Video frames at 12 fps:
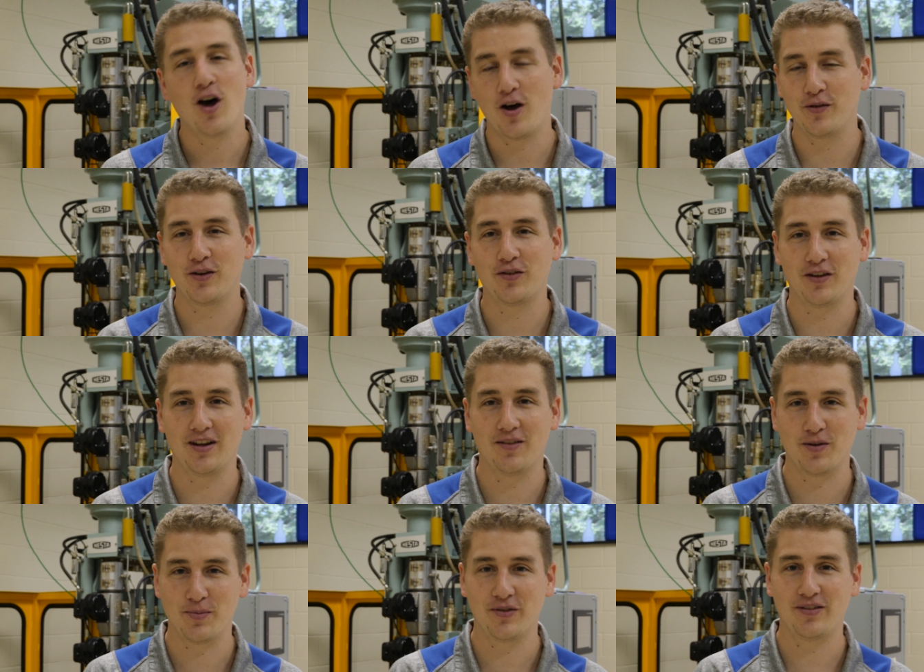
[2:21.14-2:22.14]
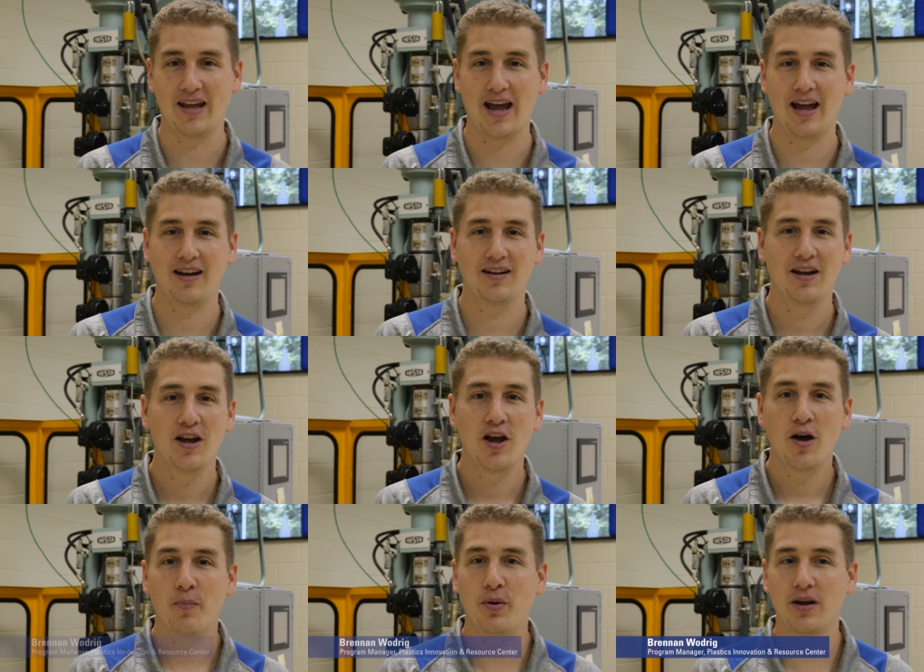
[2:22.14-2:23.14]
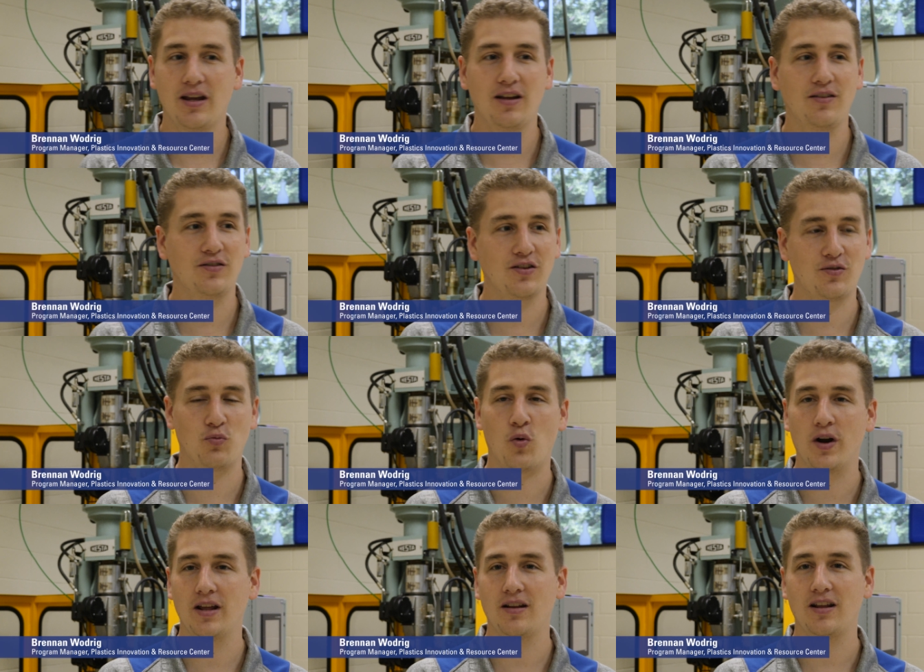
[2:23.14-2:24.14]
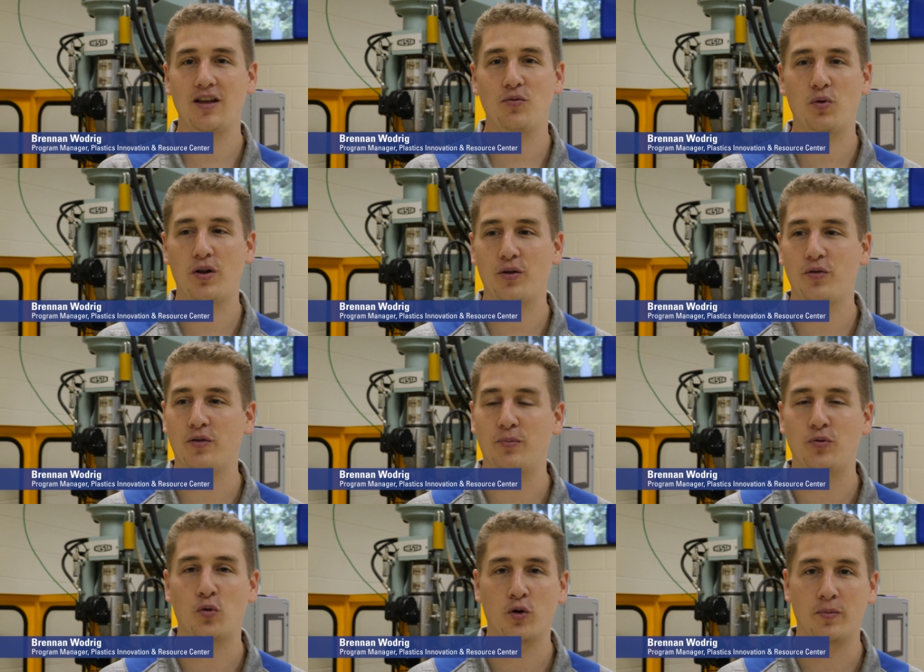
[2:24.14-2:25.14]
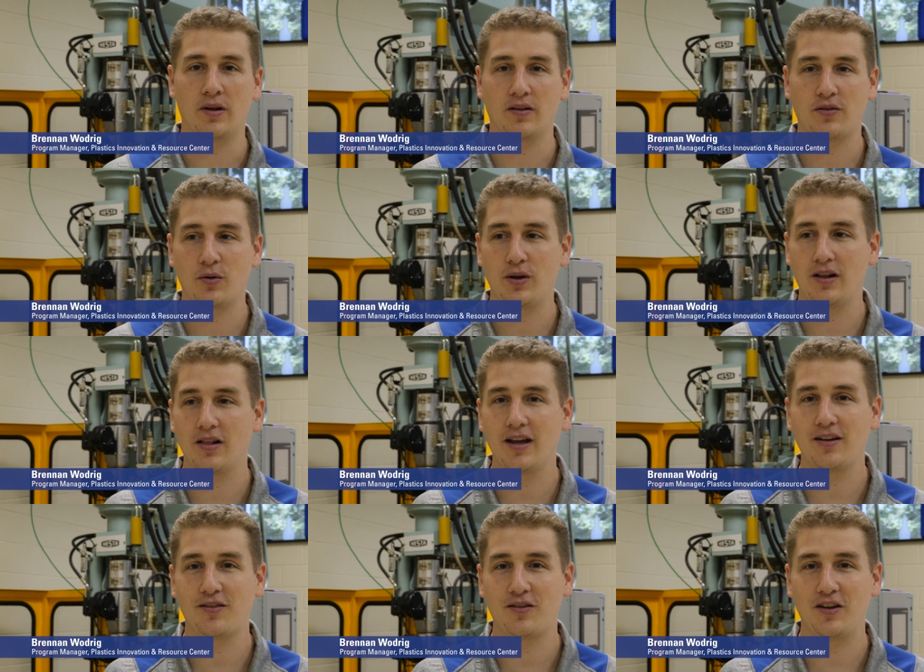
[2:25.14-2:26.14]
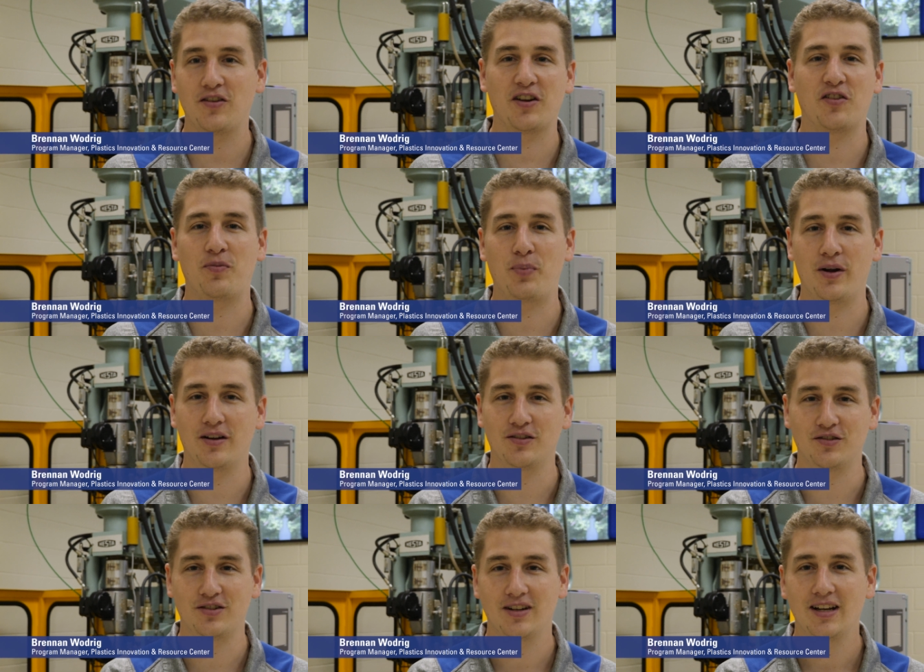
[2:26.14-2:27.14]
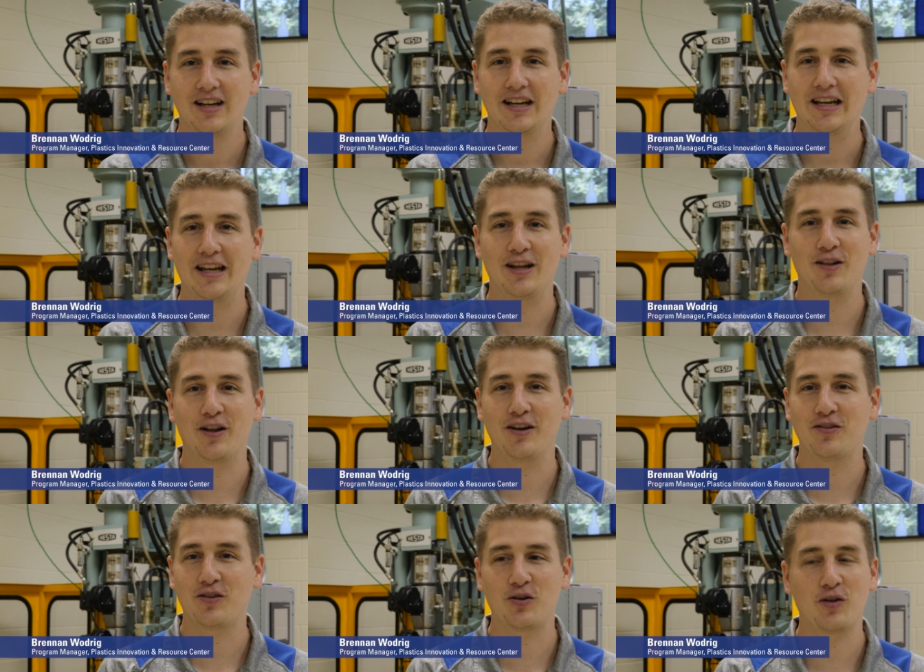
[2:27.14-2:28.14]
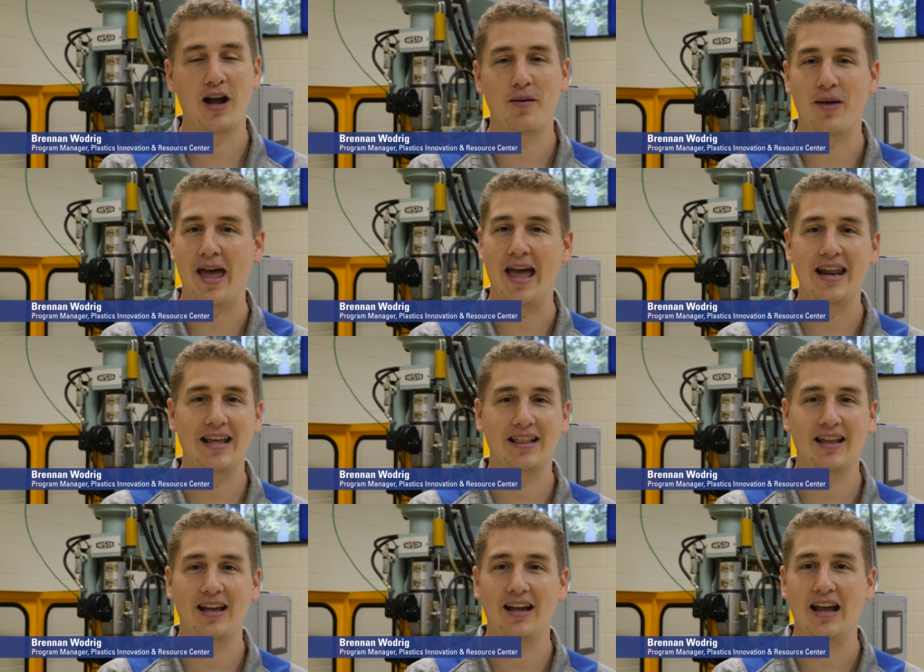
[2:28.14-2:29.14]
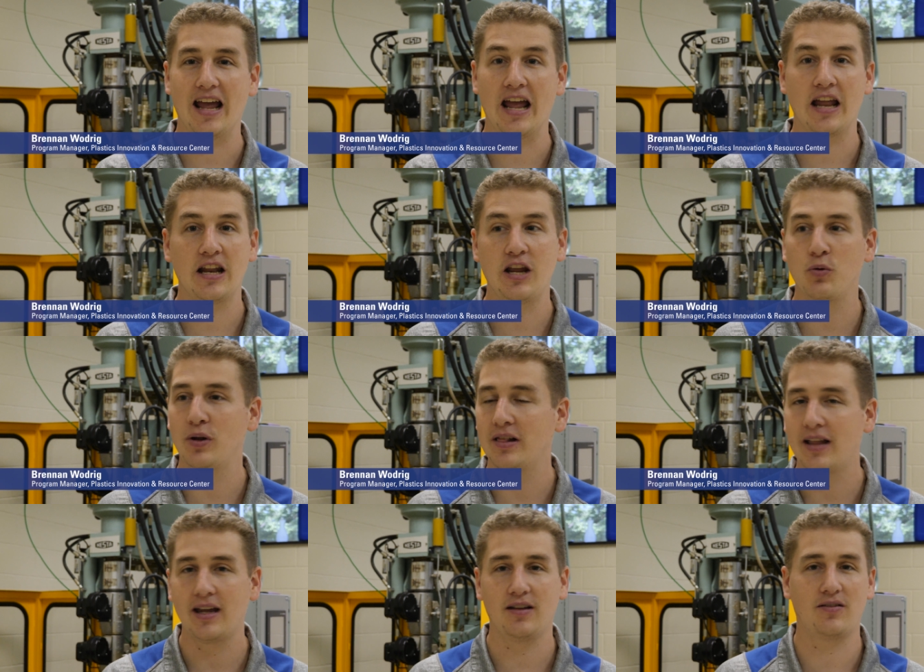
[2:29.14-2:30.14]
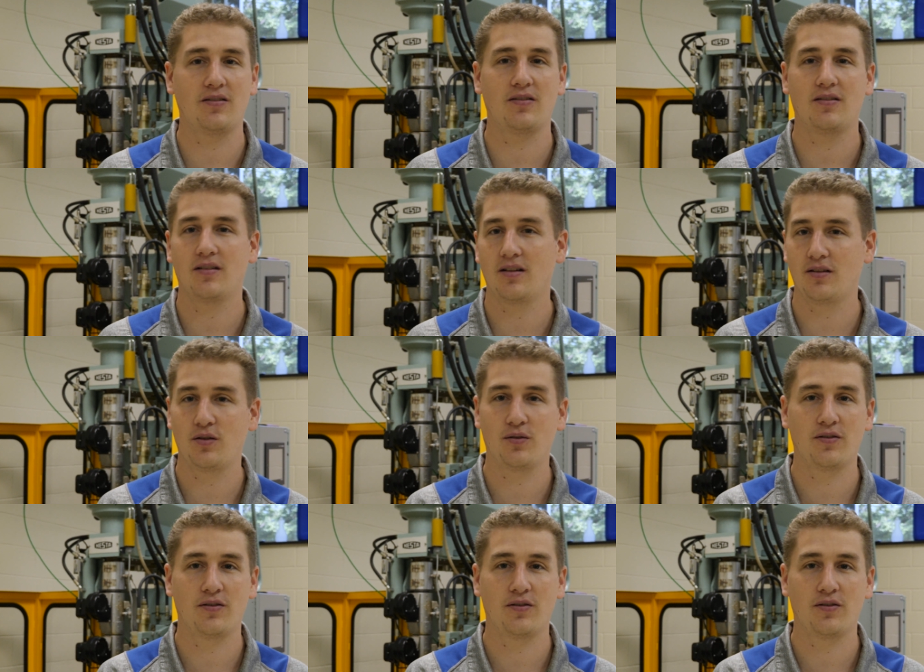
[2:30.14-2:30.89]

obviously from his dad, but he's just wanting he's one of those absorbent. So he likes he's like a sponge. He likes to grab anything and he relates to